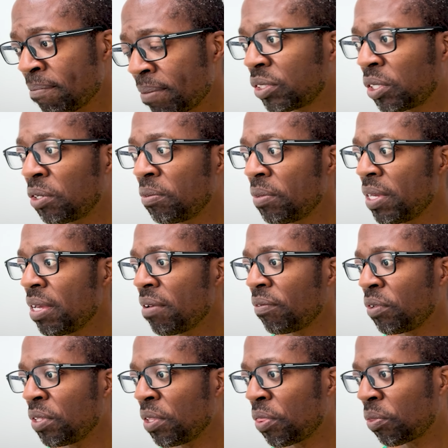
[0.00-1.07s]
So for
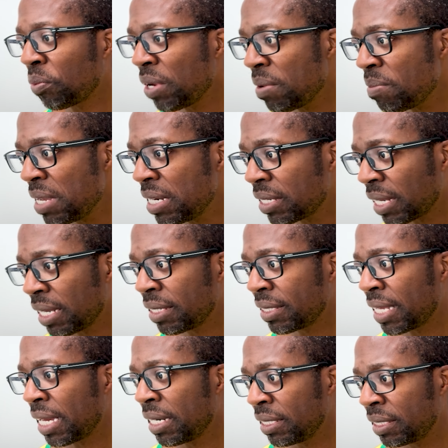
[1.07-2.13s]
the 3 meetings
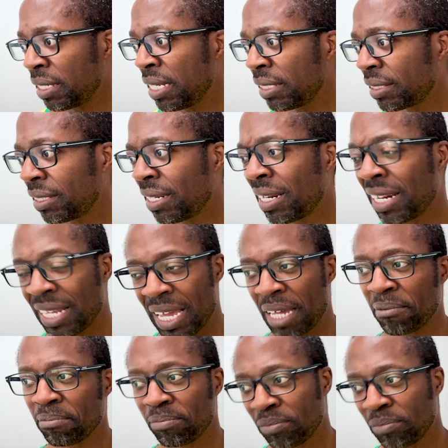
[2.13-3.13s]
that it's listed, and again,